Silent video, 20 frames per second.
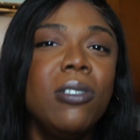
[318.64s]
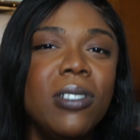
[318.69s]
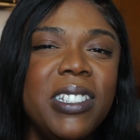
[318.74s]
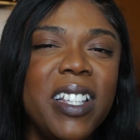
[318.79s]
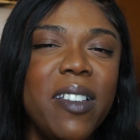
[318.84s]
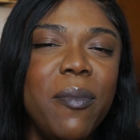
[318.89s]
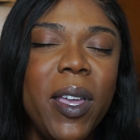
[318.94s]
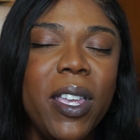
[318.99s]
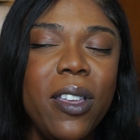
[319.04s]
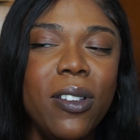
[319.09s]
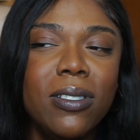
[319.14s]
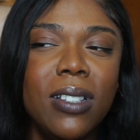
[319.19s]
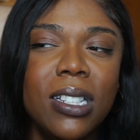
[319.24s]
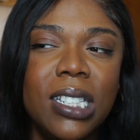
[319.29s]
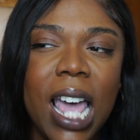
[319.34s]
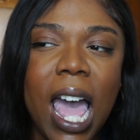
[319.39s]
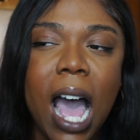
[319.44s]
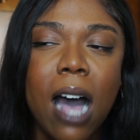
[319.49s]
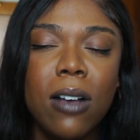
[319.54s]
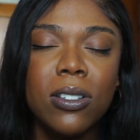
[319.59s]
see me use a
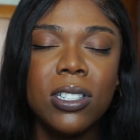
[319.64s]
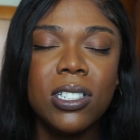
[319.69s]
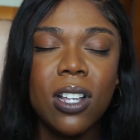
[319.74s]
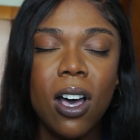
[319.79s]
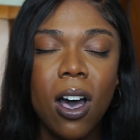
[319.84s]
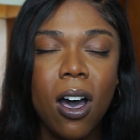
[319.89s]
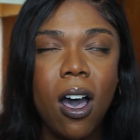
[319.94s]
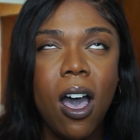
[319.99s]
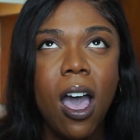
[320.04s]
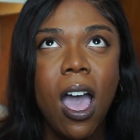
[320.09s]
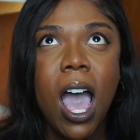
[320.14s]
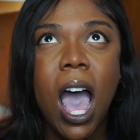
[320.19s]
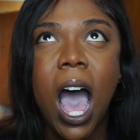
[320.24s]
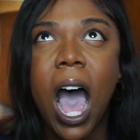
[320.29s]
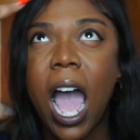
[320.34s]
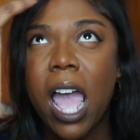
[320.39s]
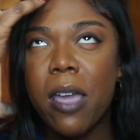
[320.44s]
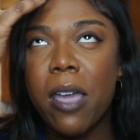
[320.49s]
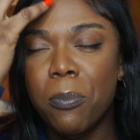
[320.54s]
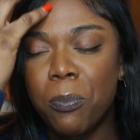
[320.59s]
towel saw.
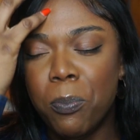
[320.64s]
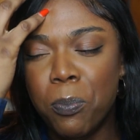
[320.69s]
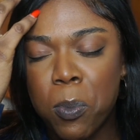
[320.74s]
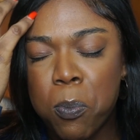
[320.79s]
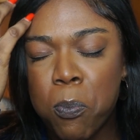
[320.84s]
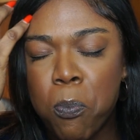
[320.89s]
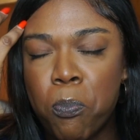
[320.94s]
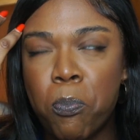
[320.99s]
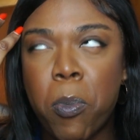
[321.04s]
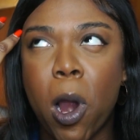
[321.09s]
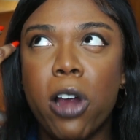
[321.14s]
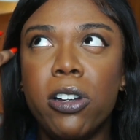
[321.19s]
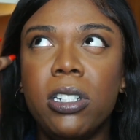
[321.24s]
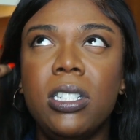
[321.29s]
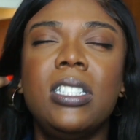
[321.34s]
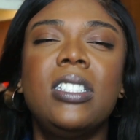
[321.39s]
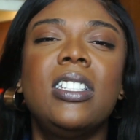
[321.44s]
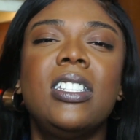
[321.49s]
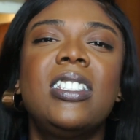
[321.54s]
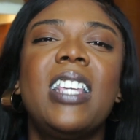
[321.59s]
I
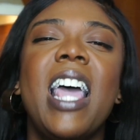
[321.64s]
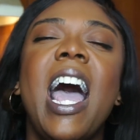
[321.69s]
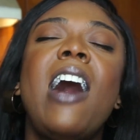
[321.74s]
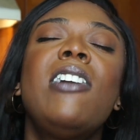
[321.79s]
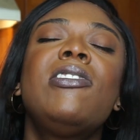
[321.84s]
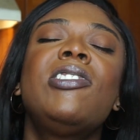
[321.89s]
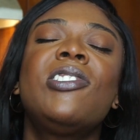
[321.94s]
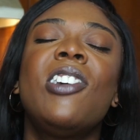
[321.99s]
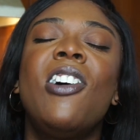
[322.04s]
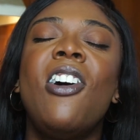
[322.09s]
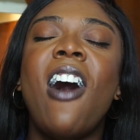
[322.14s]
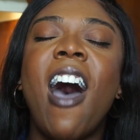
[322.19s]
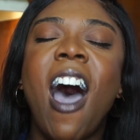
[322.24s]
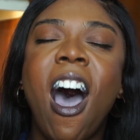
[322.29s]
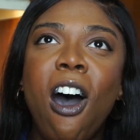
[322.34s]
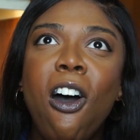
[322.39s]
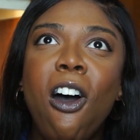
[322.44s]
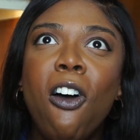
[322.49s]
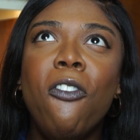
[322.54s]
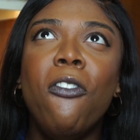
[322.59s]
purchased a towel saw
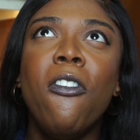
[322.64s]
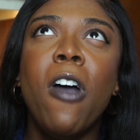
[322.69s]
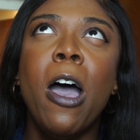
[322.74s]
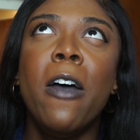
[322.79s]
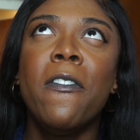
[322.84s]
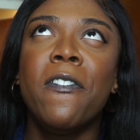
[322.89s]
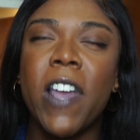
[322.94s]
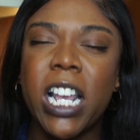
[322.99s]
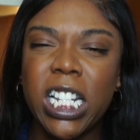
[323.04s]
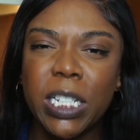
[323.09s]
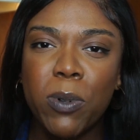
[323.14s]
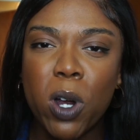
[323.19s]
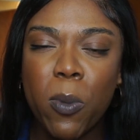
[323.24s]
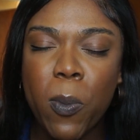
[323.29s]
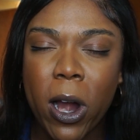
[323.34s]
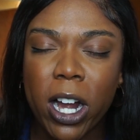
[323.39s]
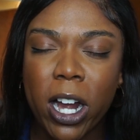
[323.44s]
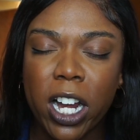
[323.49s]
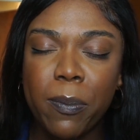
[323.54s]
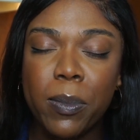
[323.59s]
off Facebook
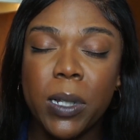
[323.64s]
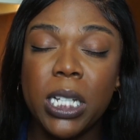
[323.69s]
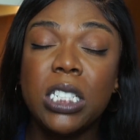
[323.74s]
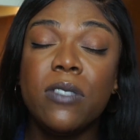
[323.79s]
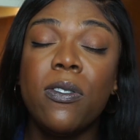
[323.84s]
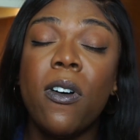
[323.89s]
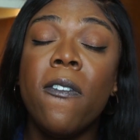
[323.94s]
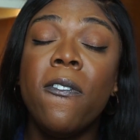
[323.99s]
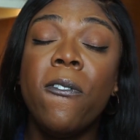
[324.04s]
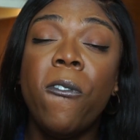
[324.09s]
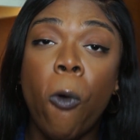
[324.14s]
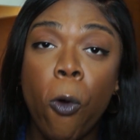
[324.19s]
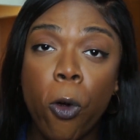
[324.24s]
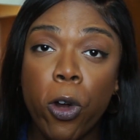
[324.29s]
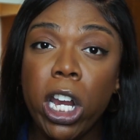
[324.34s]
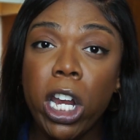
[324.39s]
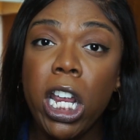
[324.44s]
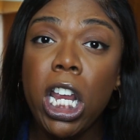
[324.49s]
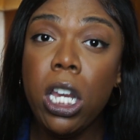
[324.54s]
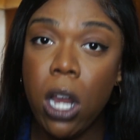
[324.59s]
Marketplace for
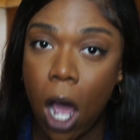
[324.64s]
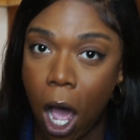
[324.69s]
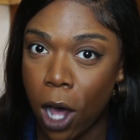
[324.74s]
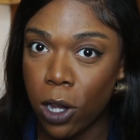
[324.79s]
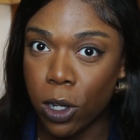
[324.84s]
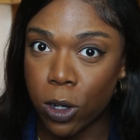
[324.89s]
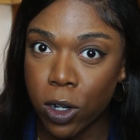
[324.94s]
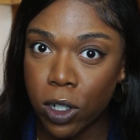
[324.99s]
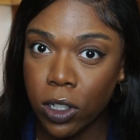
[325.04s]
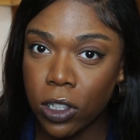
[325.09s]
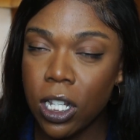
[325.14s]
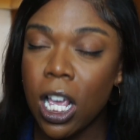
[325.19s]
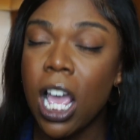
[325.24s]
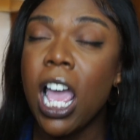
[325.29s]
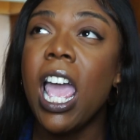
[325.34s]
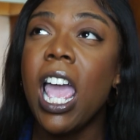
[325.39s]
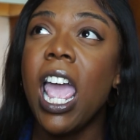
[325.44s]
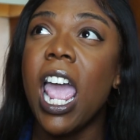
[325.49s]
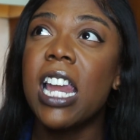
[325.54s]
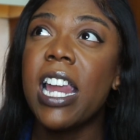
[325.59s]
$40,
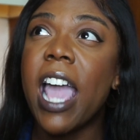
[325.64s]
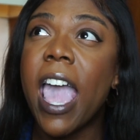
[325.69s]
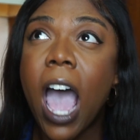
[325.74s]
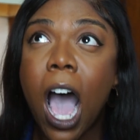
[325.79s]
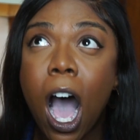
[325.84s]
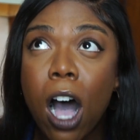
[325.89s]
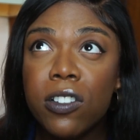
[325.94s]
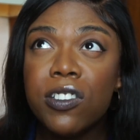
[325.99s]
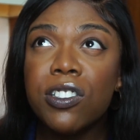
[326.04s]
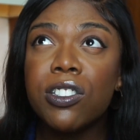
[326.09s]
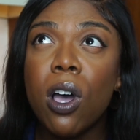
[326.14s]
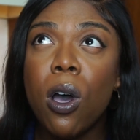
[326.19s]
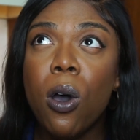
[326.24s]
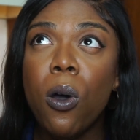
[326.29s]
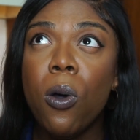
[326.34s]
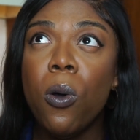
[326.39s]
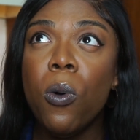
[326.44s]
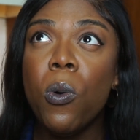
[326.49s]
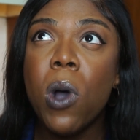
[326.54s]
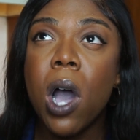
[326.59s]
and I
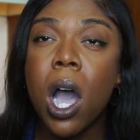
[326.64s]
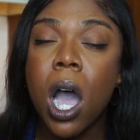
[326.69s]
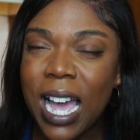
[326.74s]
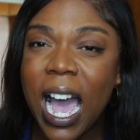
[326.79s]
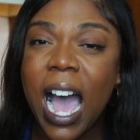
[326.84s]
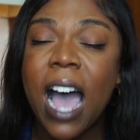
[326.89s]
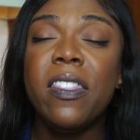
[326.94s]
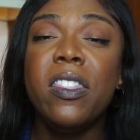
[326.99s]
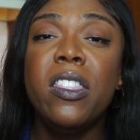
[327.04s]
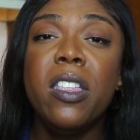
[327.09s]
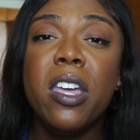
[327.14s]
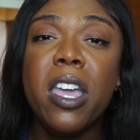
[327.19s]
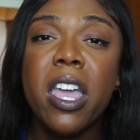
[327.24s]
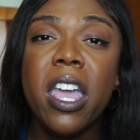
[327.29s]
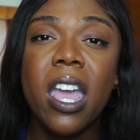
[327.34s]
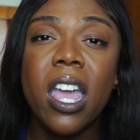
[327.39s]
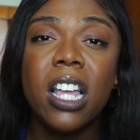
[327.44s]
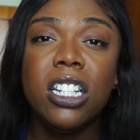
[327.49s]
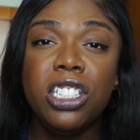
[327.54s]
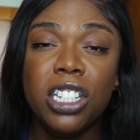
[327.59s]
also got
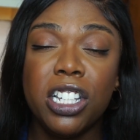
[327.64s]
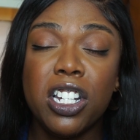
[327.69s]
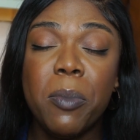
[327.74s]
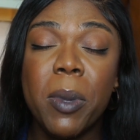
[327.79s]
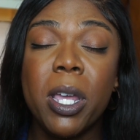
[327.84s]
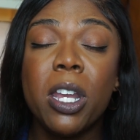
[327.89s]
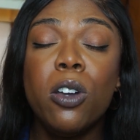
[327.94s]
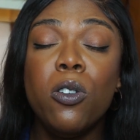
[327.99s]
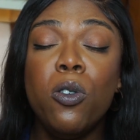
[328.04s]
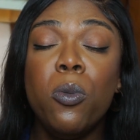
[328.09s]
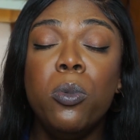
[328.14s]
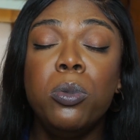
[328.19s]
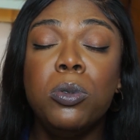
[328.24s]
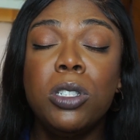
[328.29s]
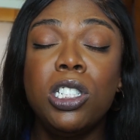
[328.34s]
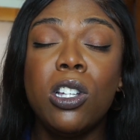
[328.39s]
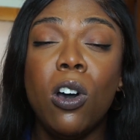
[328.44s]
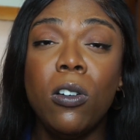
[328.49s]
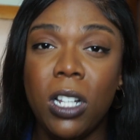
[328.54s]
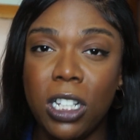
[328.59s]
the gentleman who
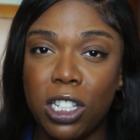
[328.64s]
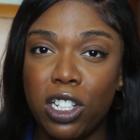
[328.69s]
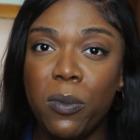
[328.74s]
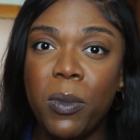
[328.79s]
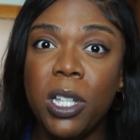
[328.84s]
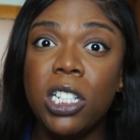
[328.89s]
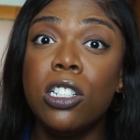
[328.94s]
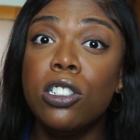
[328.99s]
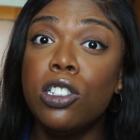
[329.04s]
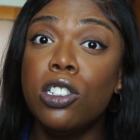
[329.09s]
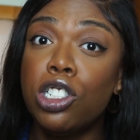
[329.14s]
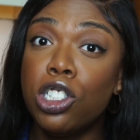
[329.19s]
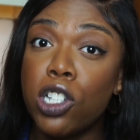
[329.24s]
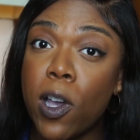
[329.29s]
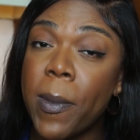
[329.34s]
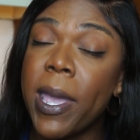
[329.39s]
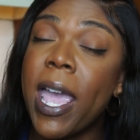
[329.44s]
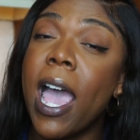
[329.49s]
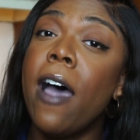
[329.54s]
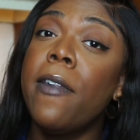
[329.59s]
sold it to me to show
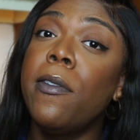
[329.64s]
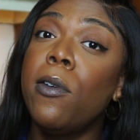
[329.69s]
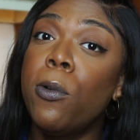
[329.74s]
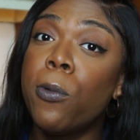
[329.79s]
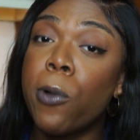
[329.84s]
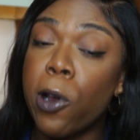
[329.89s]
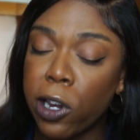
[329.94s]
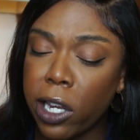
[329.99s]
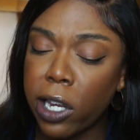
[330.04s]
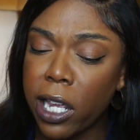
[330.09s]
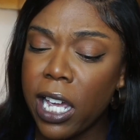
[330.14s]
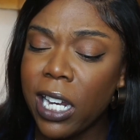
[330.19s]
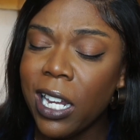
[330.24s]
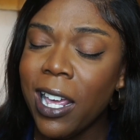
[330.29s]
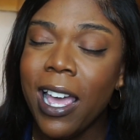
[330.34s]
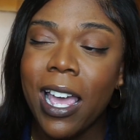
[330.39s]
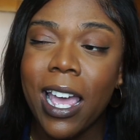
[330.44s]
me how to work it.